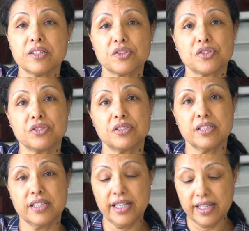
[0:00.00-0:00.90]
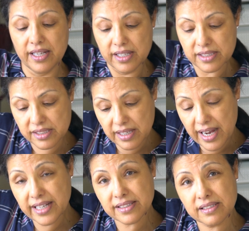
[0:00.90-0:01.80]
notch. Okay,
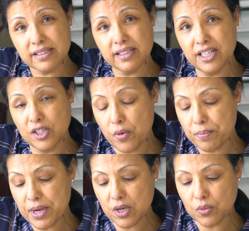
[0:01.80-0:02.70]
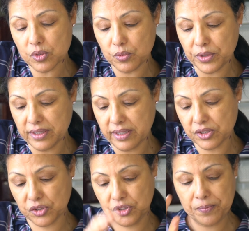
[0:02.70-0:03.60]
tight and go backward one
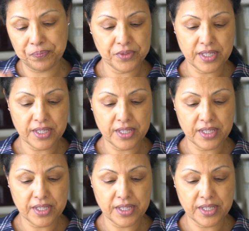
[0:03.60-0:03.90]
notch.